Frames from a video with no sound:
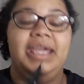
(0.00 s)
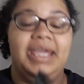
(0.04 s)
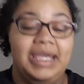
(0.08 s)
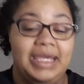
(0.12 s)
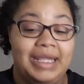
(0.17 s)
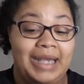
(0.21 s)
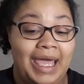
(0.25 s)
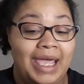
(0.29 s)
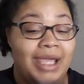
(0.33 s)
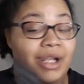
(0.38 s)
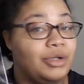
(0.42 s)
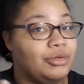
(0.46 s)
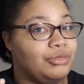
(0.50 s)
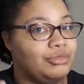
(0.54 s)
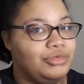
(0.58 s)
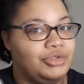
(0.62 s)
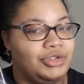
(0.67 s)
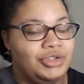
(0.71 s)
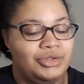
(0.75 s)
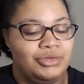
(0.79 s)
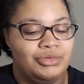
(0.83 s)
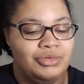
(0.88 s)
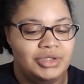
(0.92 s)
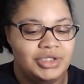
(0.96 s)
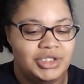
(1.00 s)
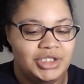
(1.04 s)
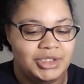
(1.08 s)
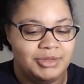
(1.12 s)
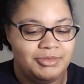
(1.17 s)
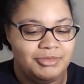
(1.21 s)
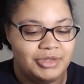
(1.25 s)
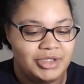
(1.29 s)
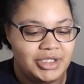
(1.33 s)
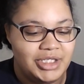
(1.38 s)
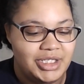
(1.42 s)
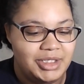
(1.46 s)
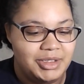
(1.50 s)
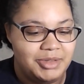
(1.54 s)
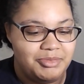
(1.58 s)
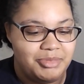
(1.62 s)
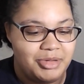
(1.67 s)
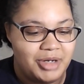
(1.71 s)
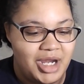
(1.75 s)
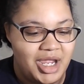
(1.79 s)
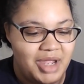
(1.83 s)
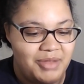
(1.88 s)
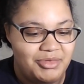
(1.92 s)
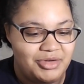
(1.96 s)
and I don't do shimmery
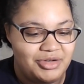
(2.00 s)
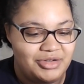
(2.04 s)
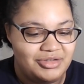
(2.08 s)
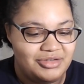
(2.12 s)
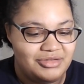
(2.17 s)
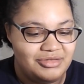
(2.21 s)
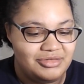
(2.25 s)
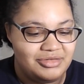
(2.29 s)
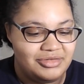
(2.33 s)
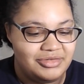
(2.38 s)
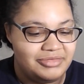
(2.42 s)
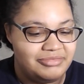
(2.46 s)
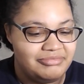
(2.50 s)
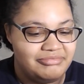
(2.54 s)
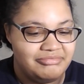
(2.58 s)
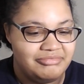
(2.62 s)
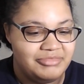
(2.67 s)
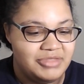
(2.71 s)
primers.